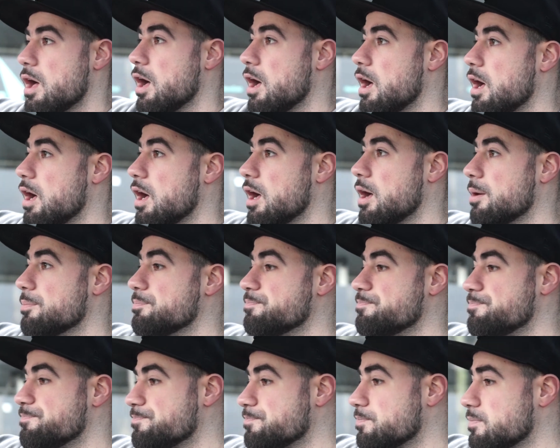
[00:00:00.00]

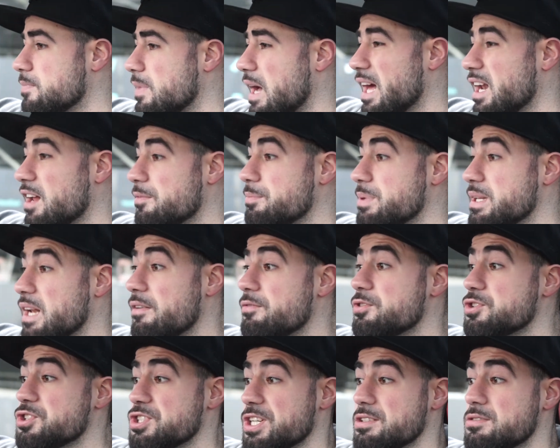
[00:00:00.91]
And I've been
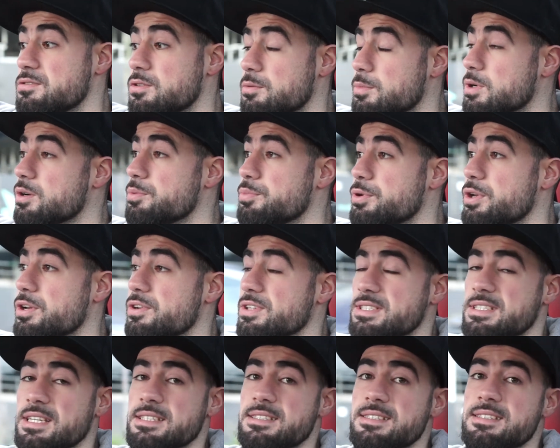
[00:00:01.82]
averaging, on my computer it
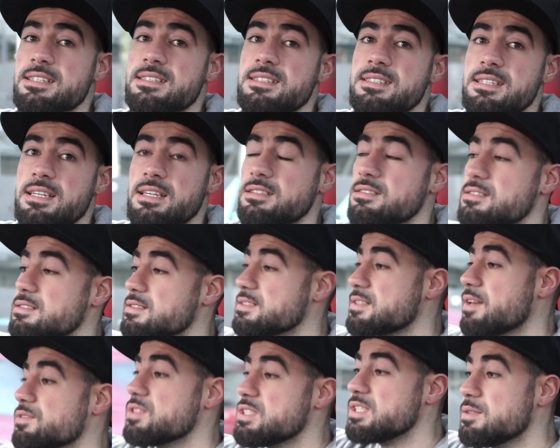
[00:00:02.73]
says 16 to
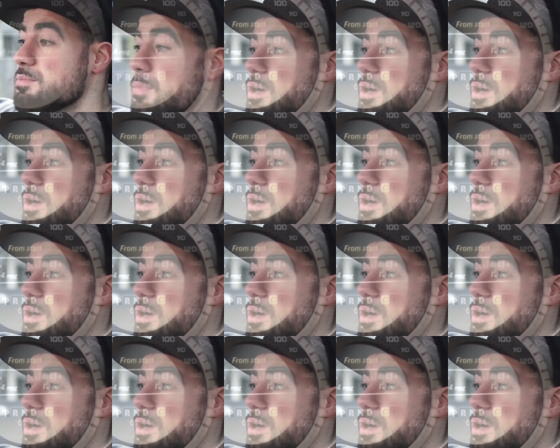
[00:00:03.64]
17